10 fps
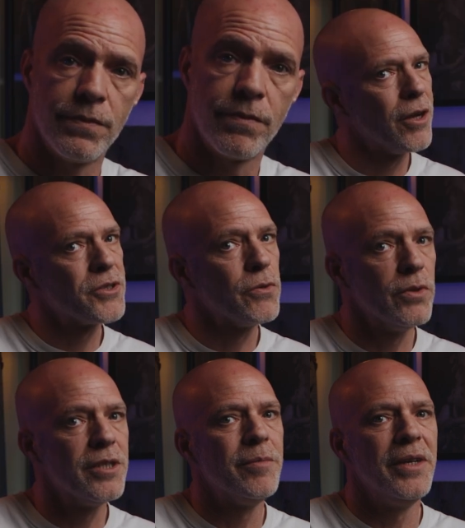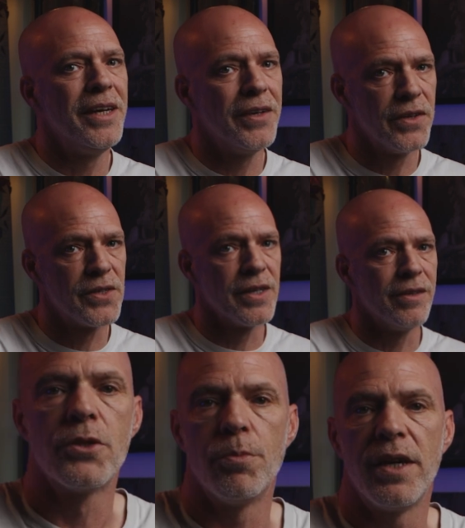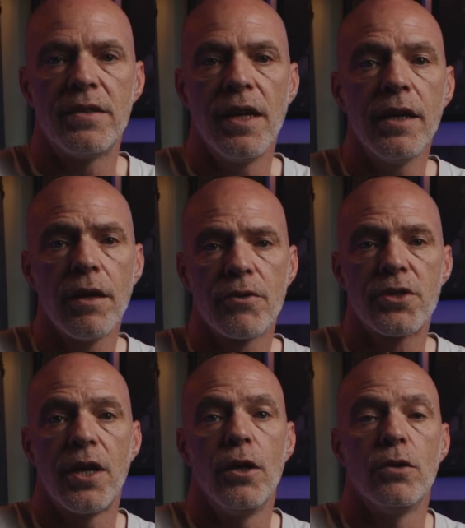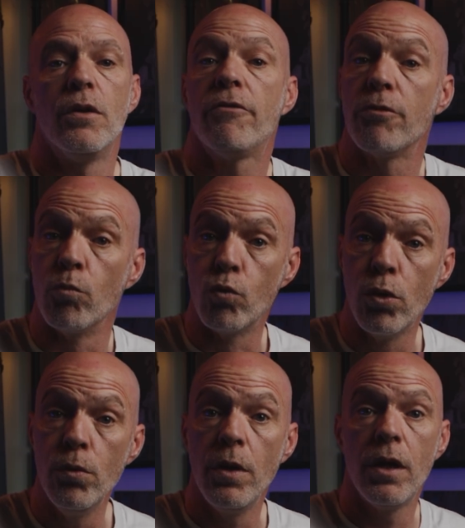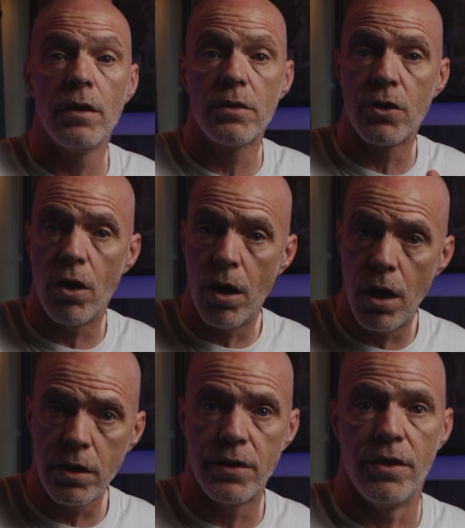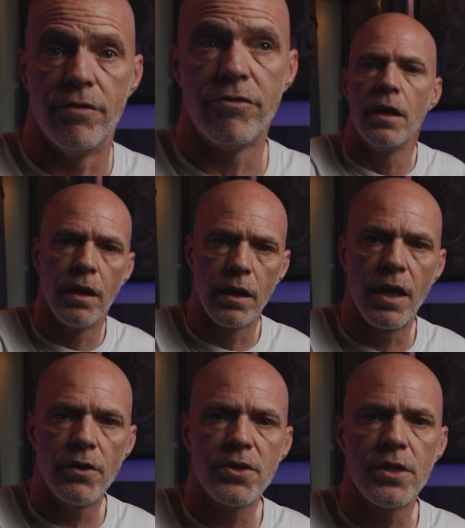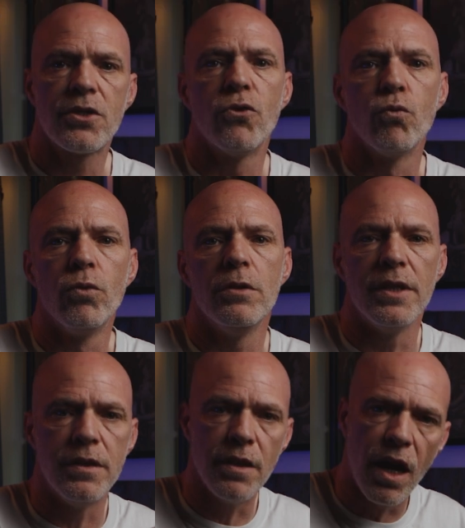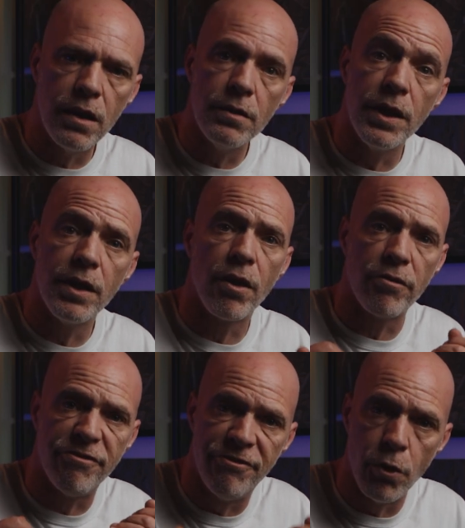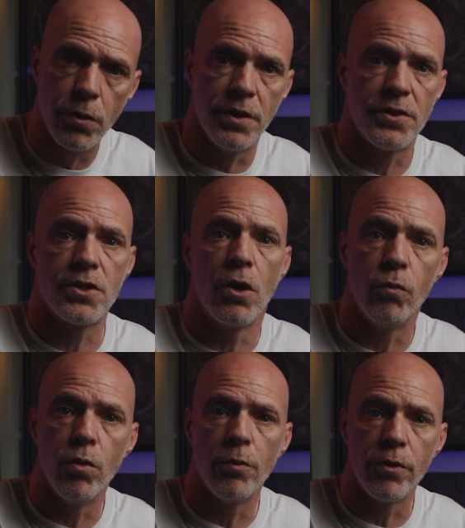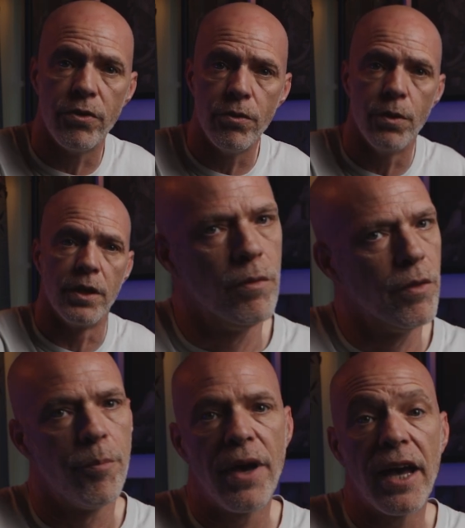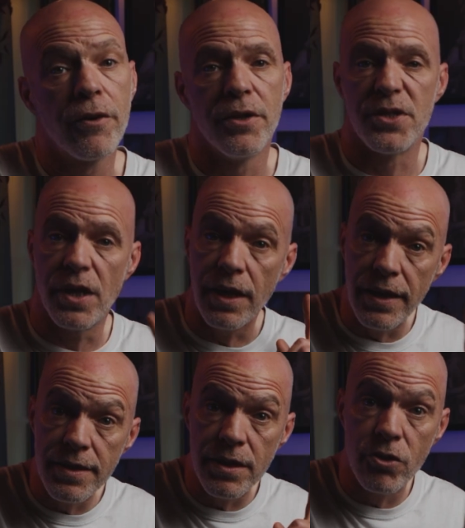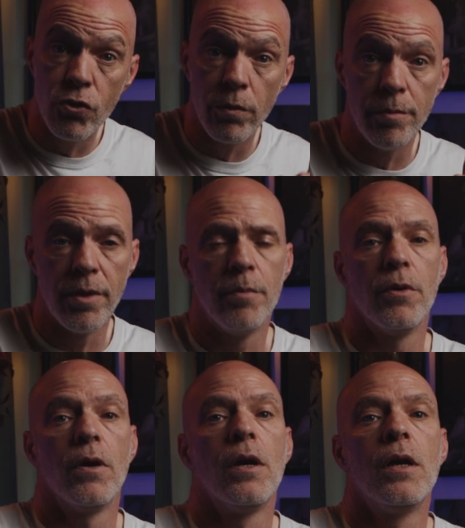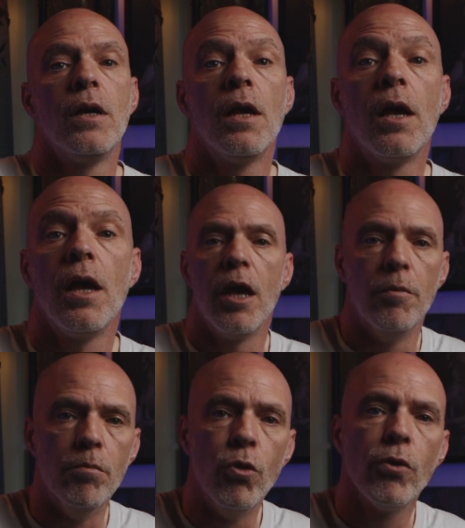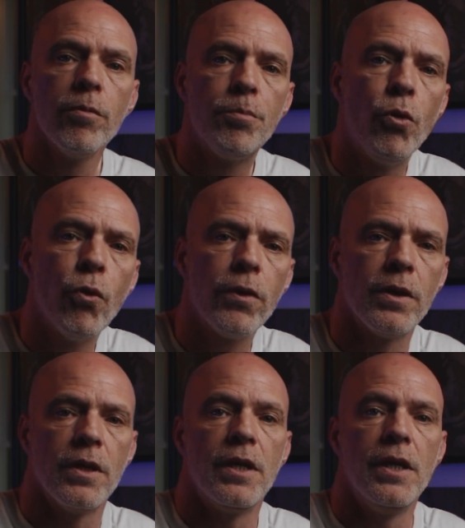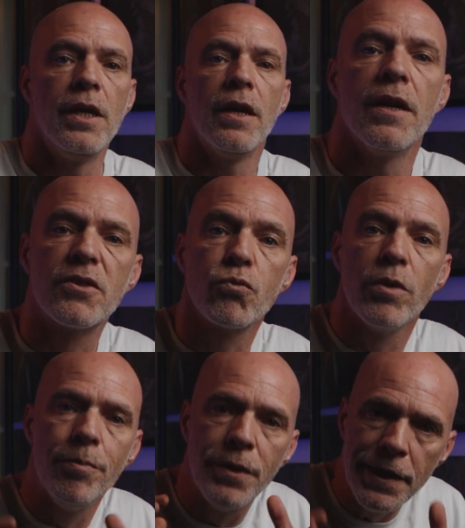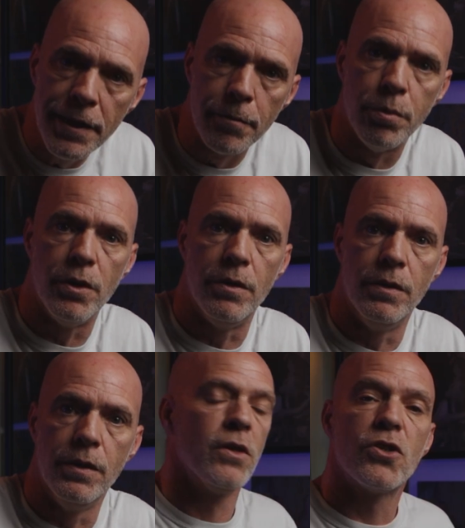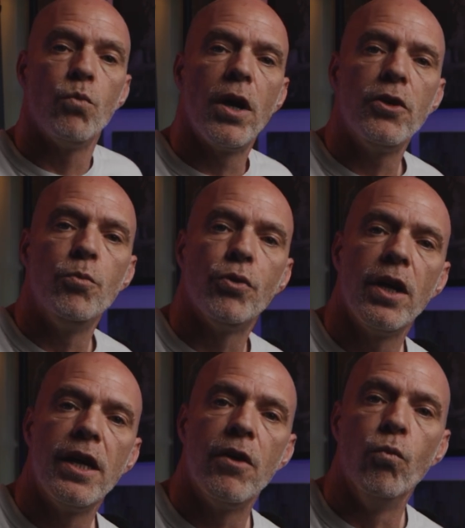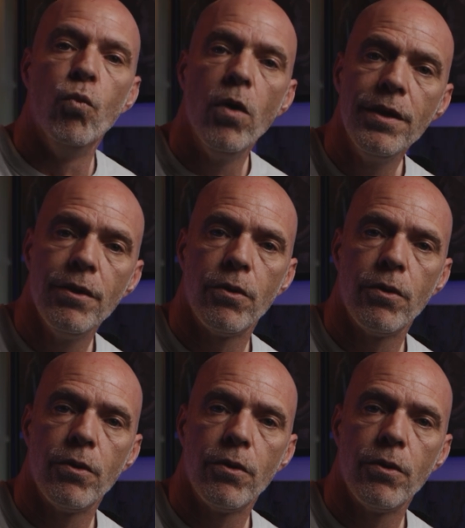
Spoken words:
Not so intimidating, is it? So by taking our scale from root to octave, it allows us to really dial in our focus on what we're doing. The pattern is easy to remember, and more importantly, it's repeatable. So what you play in one